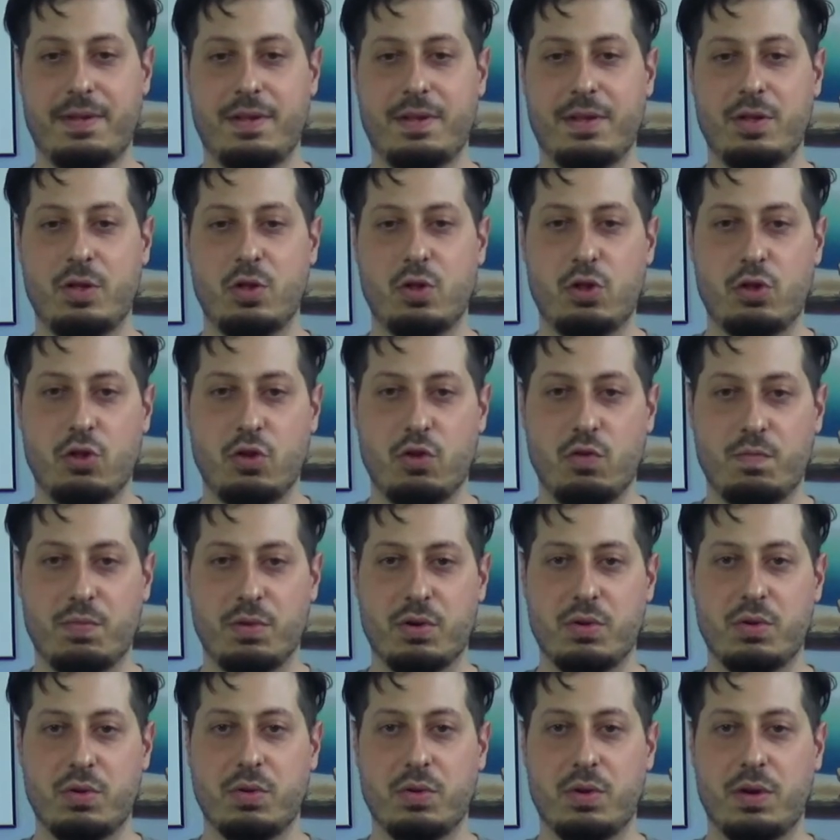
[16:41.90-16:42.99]
Super
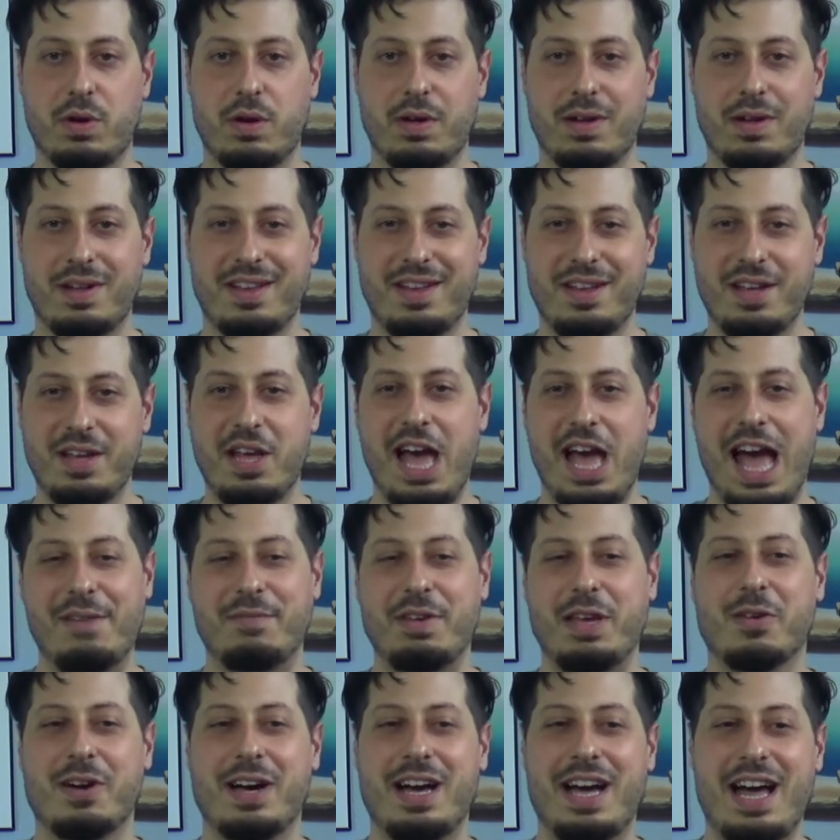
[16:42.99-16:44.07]
cool. Have
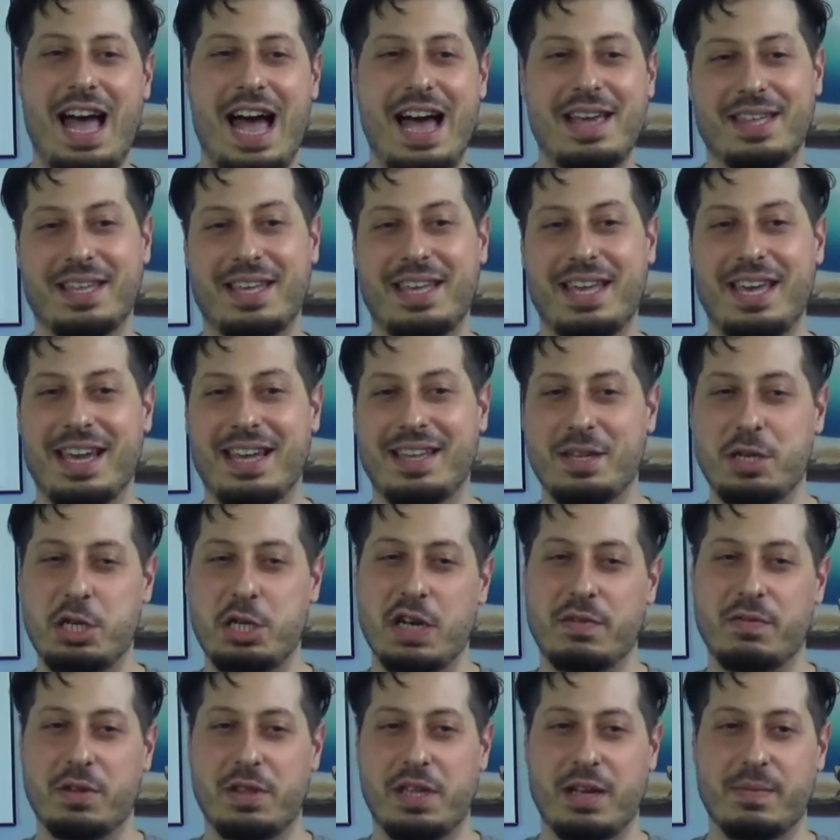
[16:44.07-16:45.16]
you, as a kid, did you
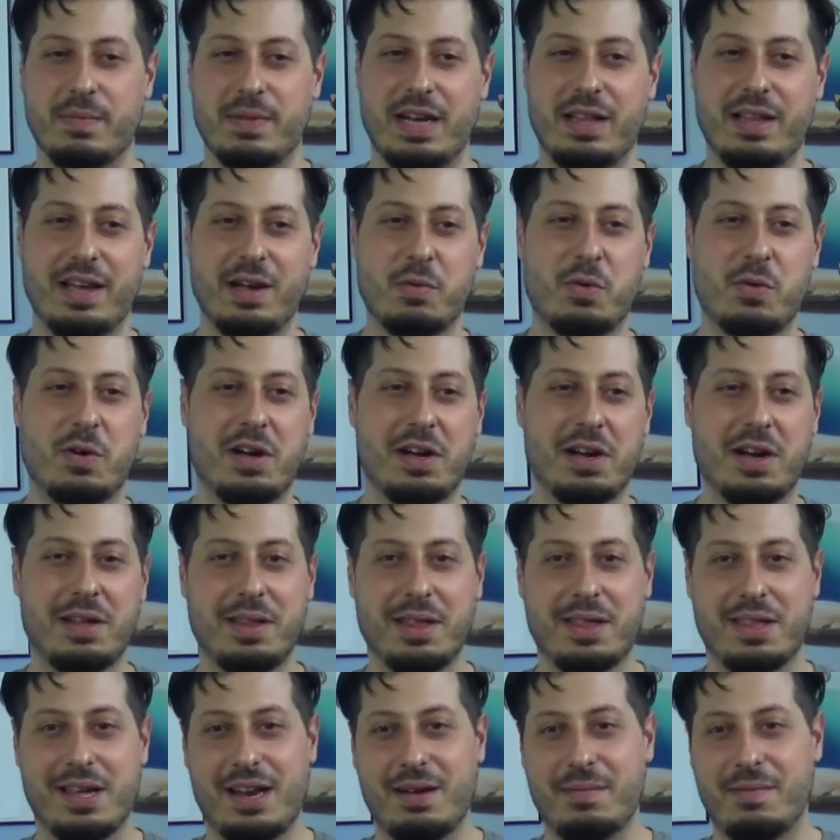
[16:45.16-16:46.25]
ever think about like walking on the
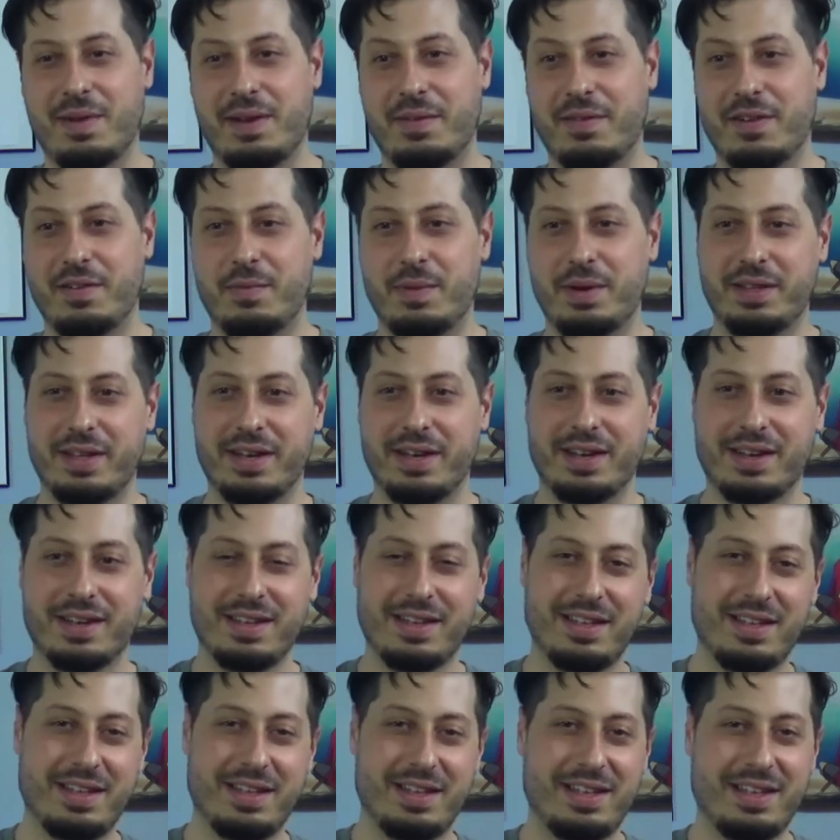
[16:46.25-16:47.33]
side of a building?
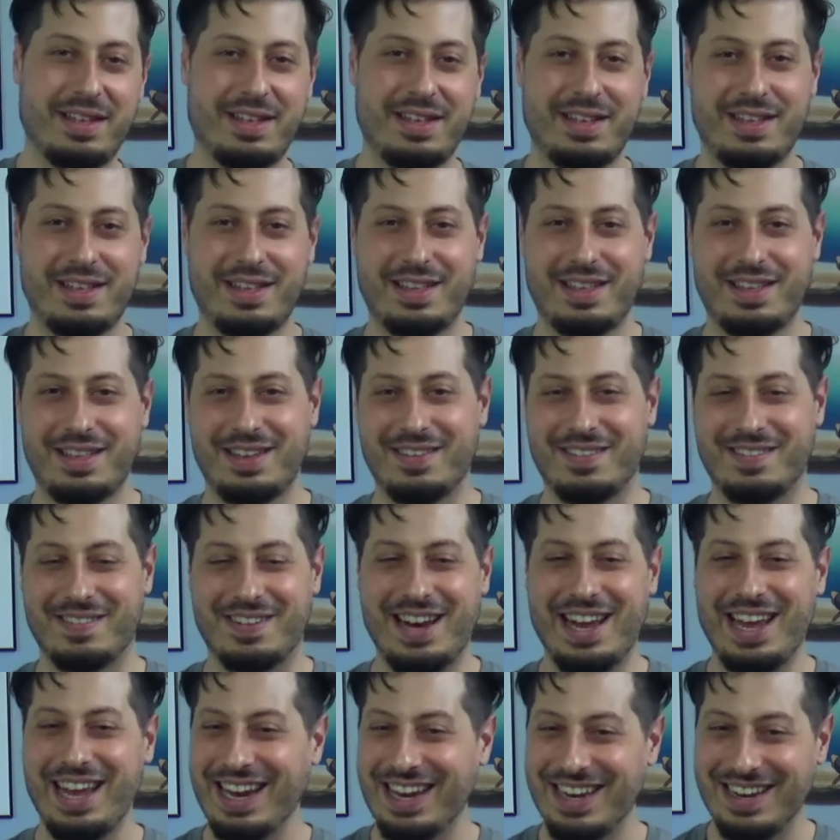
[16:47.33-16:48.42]
Oh, totally.
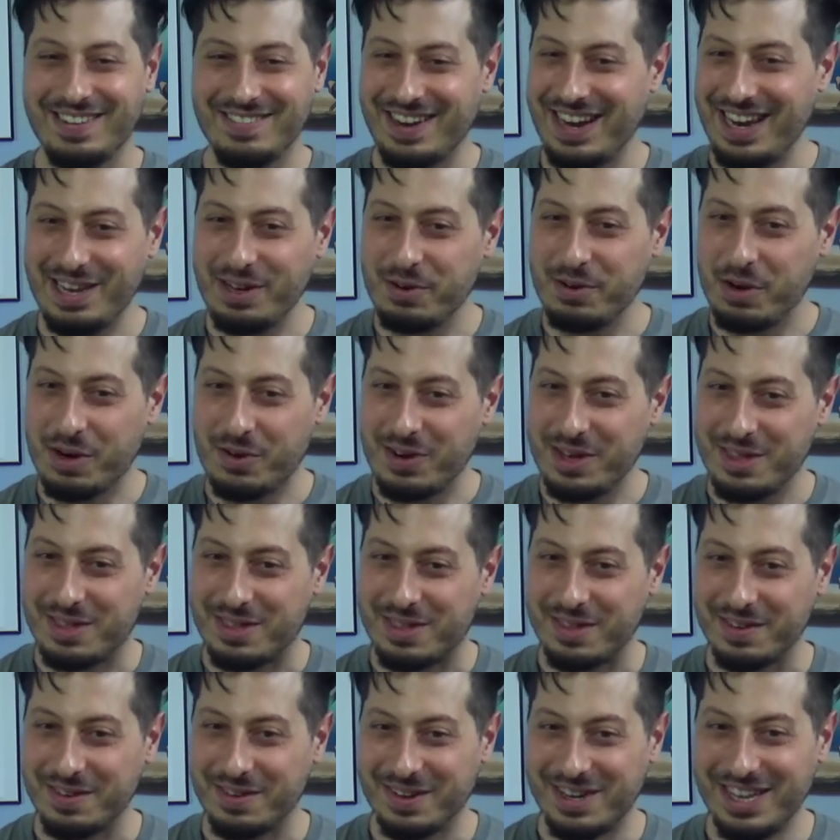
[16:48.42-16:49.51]
Right. You always
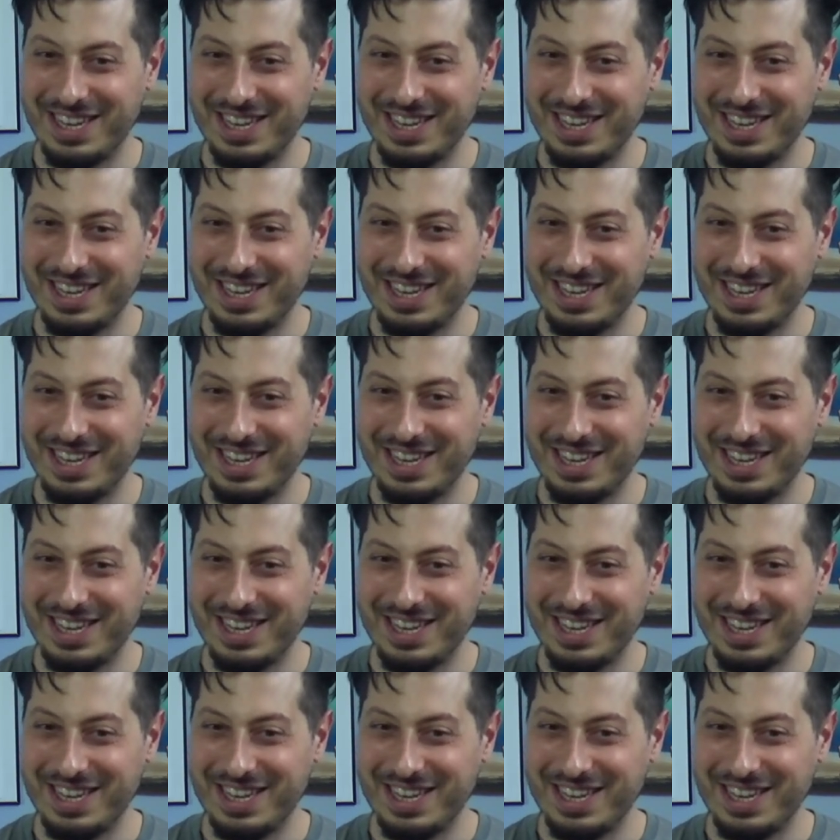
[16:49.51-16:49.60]
do.